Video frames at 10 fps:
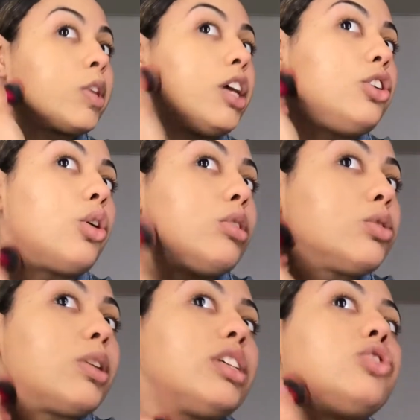And you always
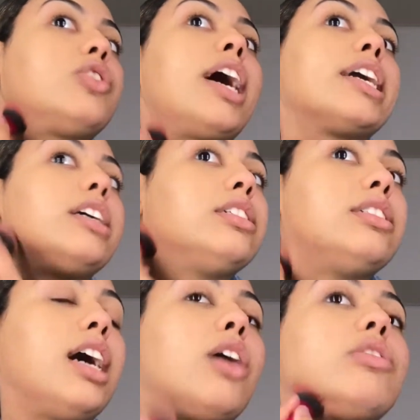want to drag it
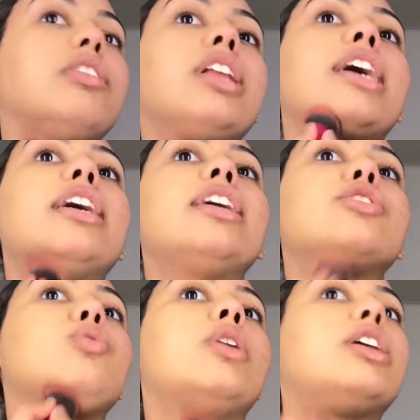down the neck
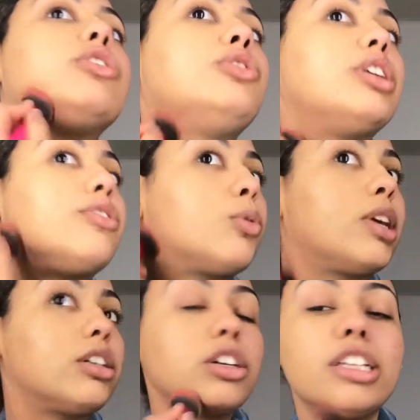as well. You never
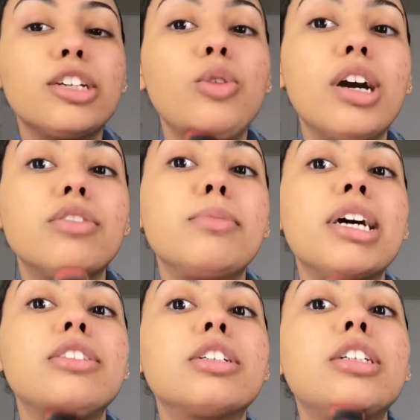want to look like you have a
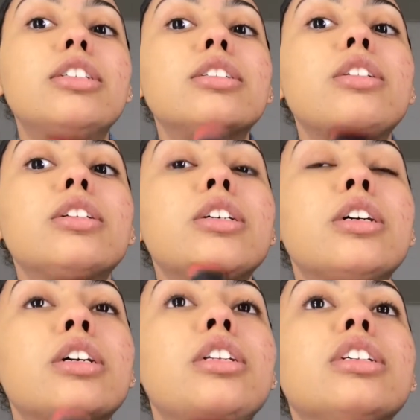mask on.
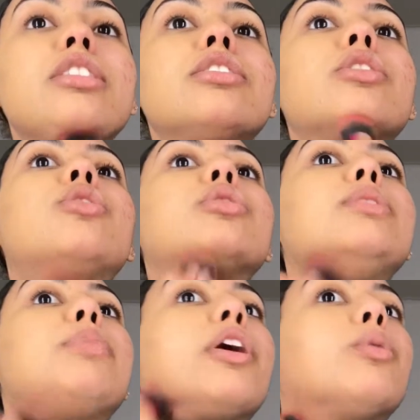This is the
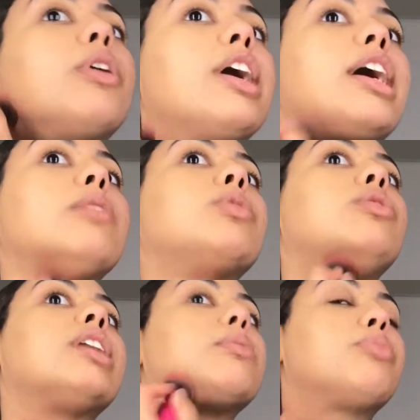only part where I
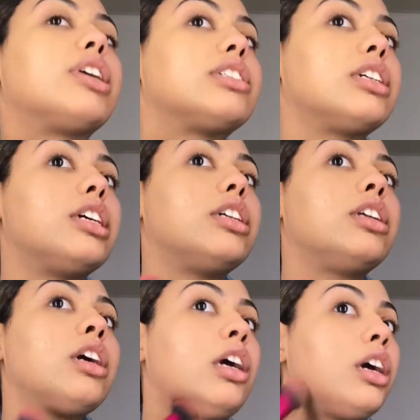won't like press it
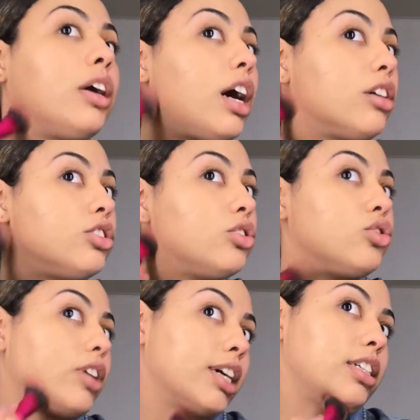in. I'll just
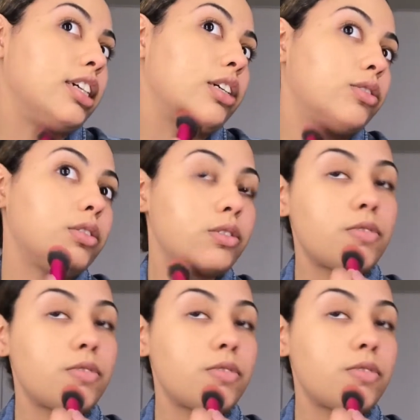drag it down.